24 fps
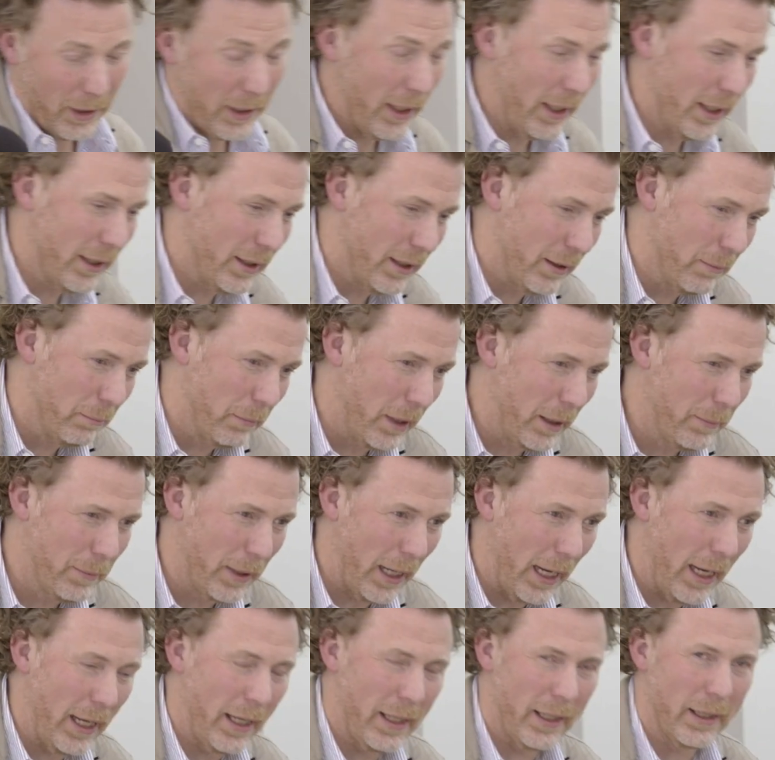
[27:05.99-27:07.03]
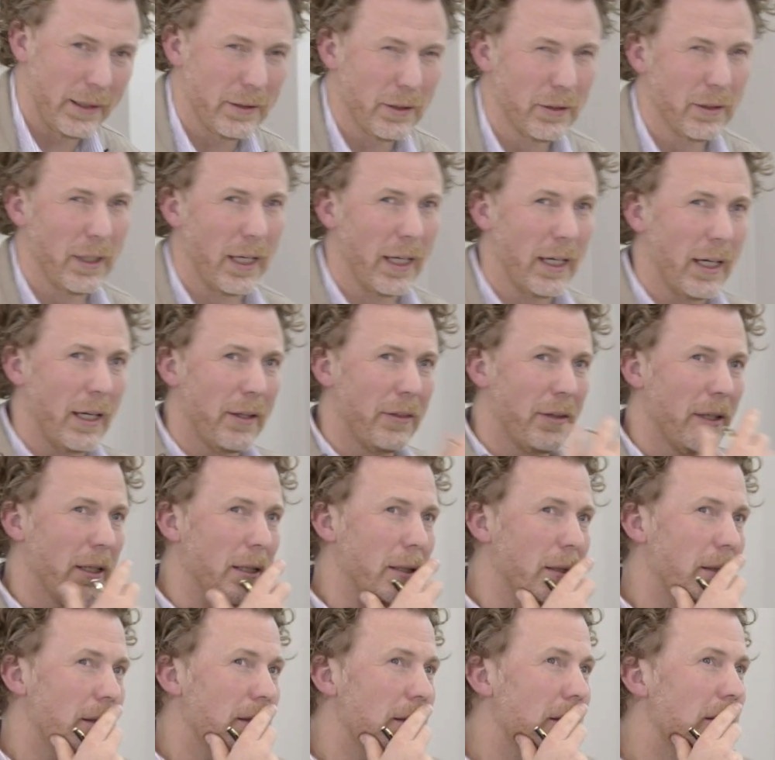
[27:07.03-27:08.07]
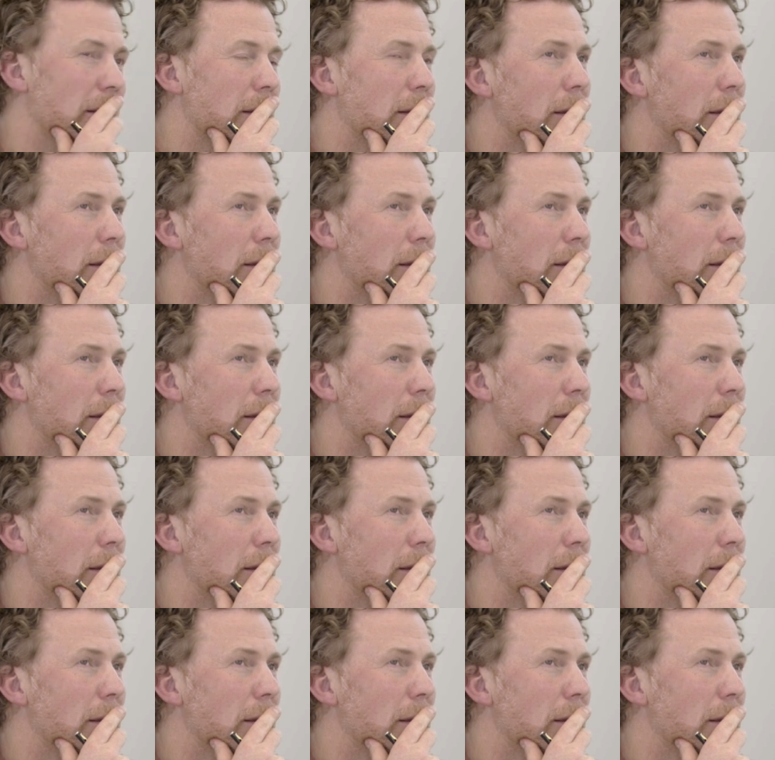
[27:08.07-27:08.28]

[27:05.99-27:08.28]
And maybe adding to that, I think